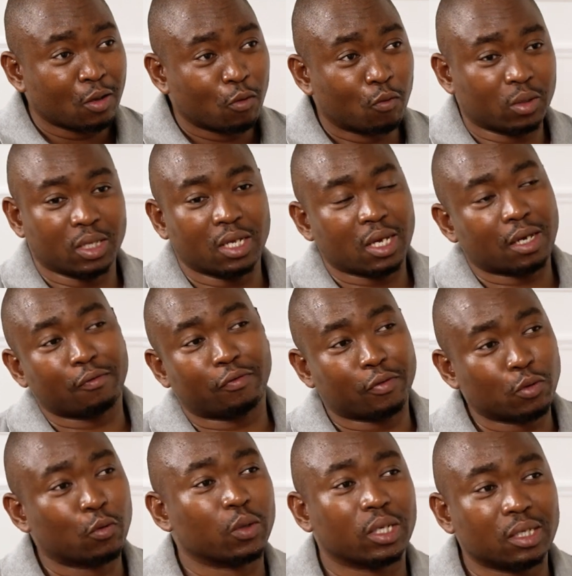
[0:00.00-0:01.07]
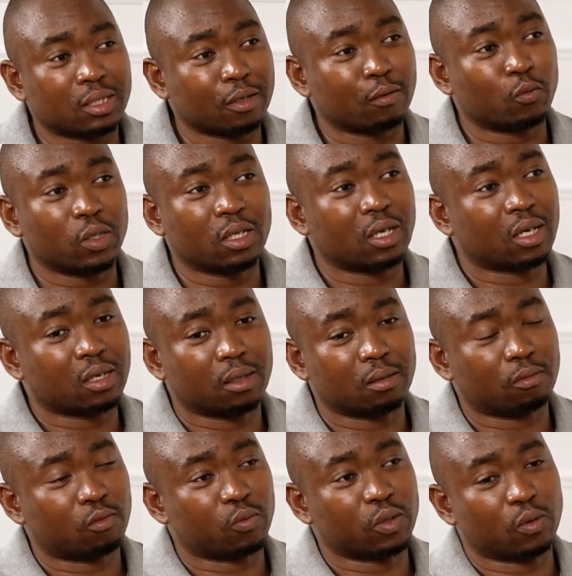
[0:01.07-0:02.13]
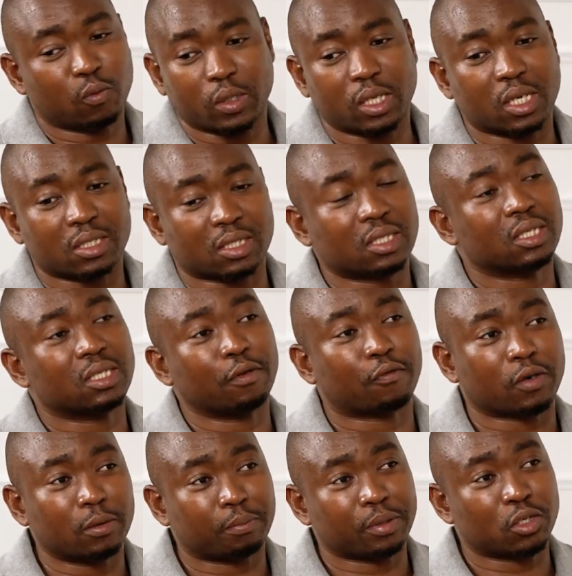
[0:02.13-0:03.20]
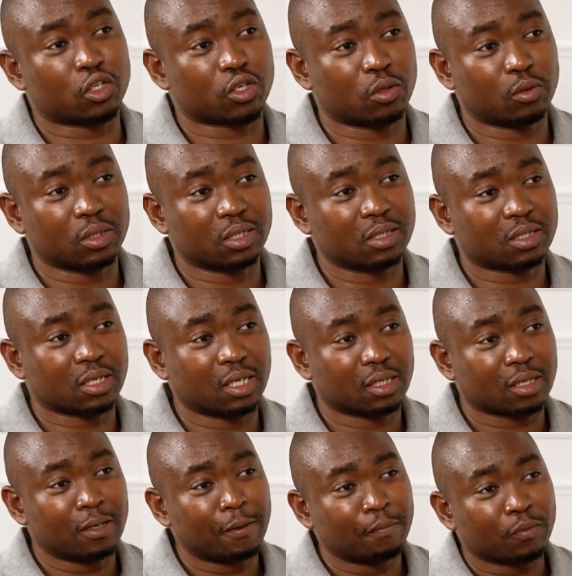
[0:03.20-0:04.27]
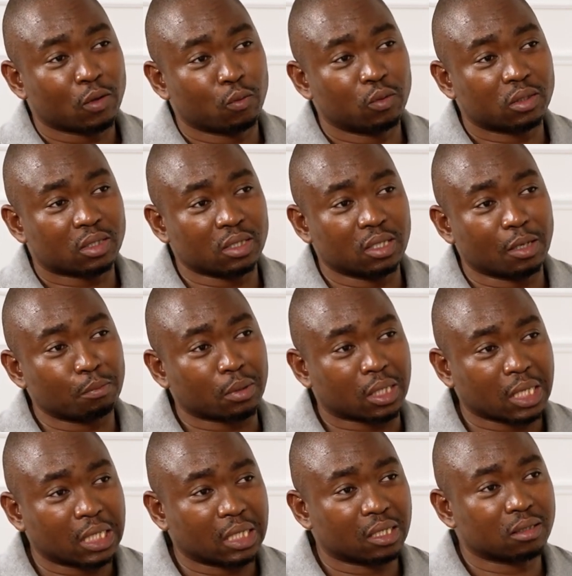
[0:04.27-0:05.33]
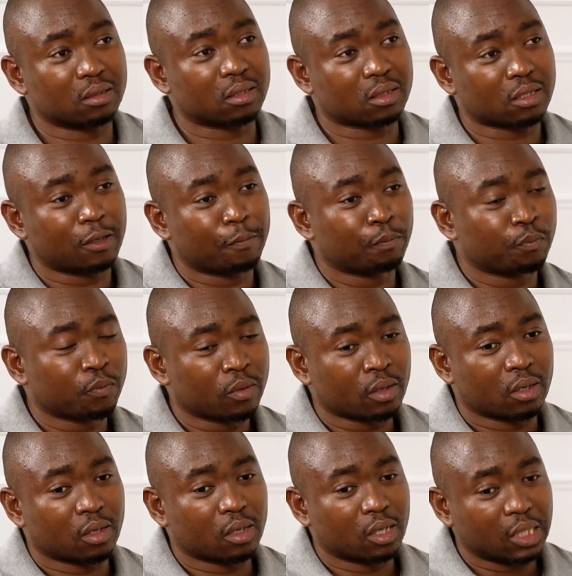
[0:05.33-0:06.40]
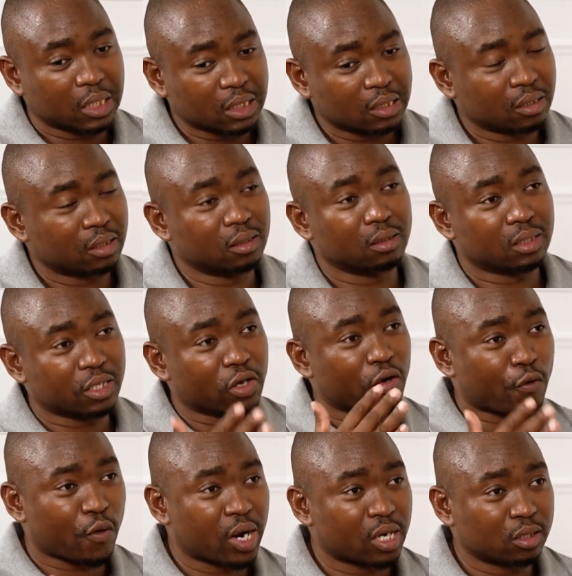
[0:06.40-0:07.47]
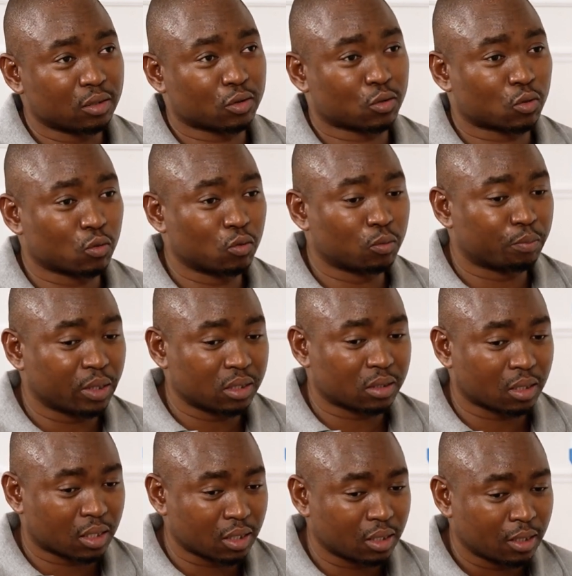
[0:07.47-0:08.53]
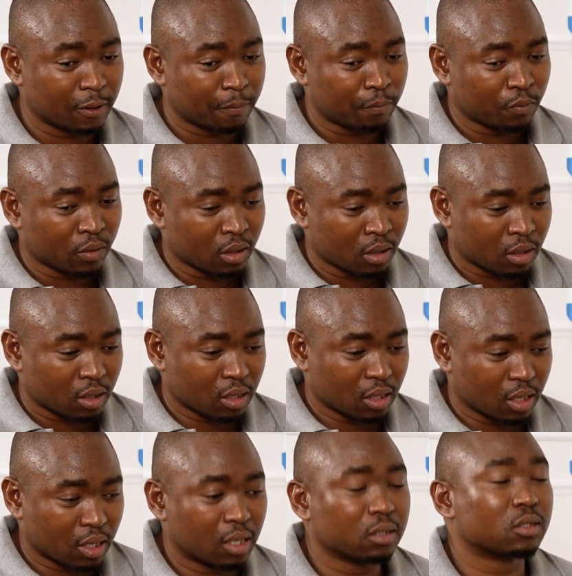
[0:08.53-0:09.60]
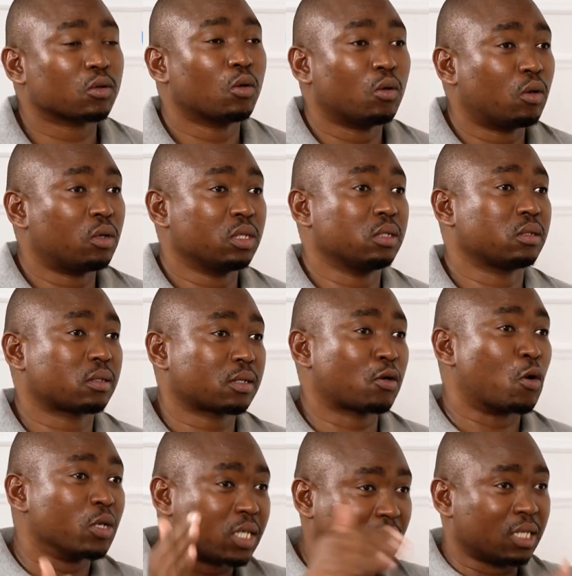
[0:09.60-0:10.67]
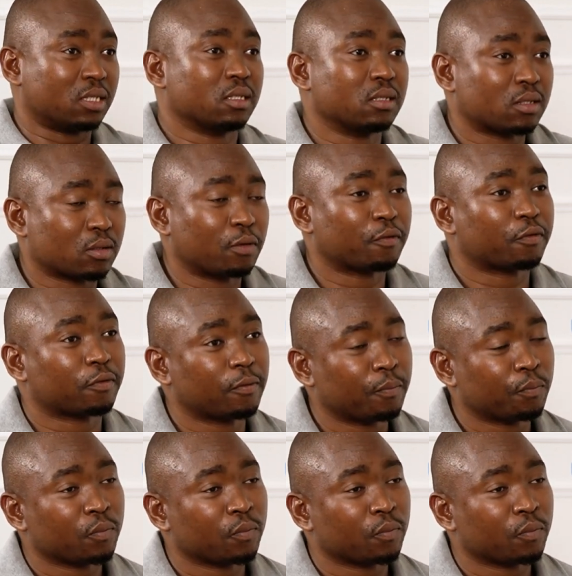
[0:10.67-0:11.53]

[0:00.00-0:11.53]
we are viewing it. We are seeing a different picture on this side. We see MK as in their rise to basically as contenders of